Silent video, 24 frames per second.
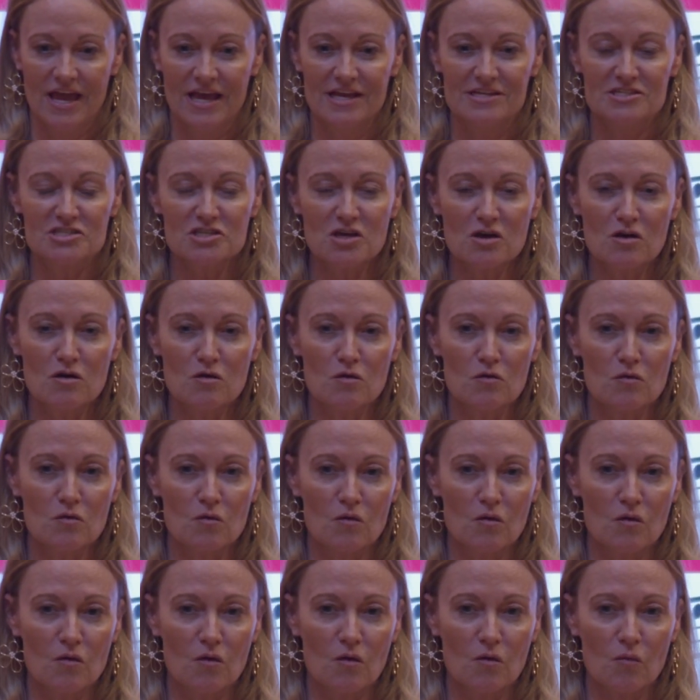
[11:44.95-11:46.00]
So
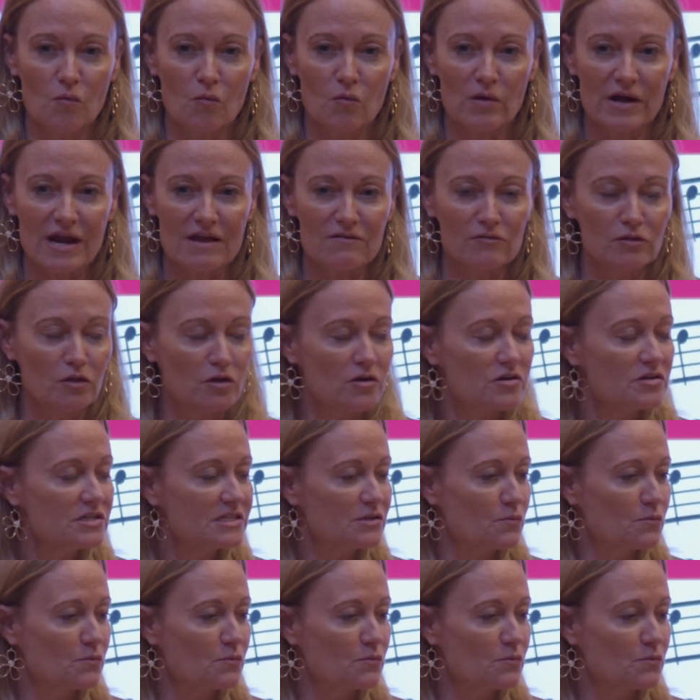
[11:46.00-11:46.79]
what I learned